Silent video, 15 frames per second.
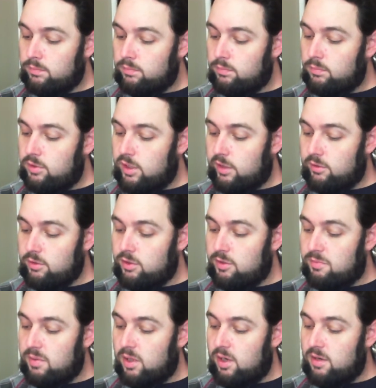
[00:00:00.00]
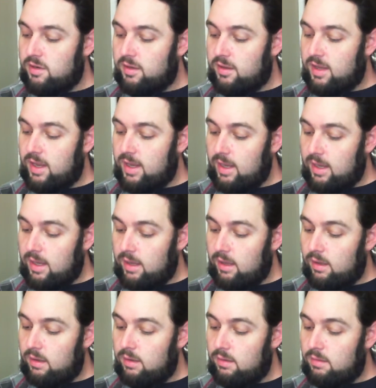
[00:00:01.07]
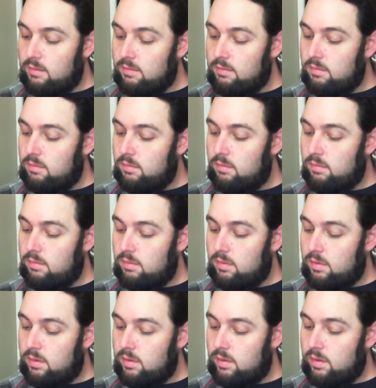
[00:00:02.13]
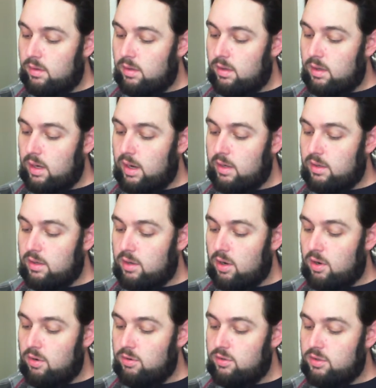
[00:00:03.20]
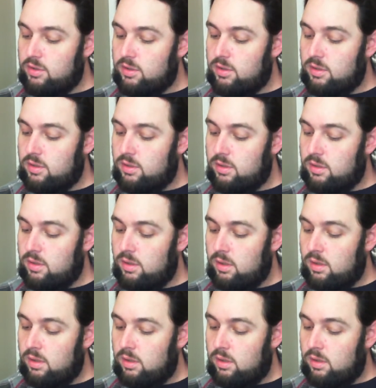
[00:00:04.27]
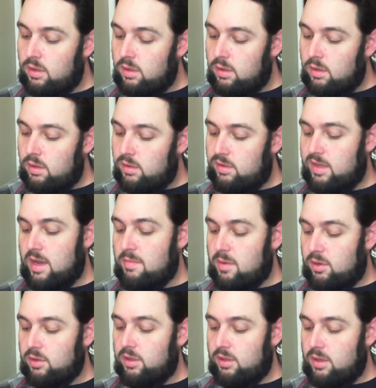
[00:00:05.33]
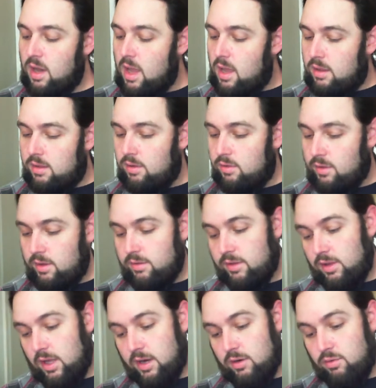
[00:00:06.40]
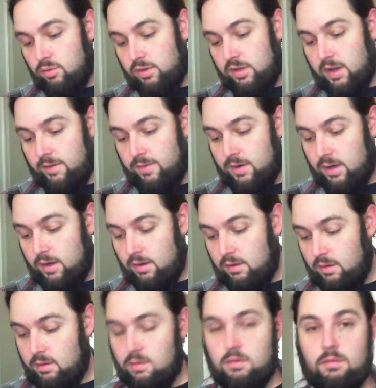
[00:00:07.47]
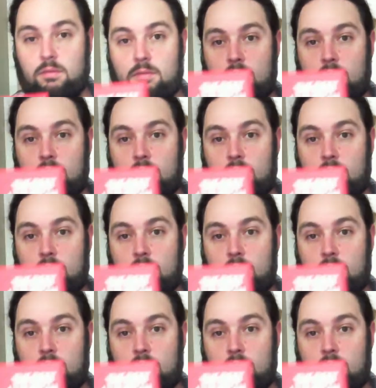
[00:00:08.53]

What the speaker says: Gerald Jablonski, Aiden Koch, Sam Alden. So there's a lot of cool stuff in here.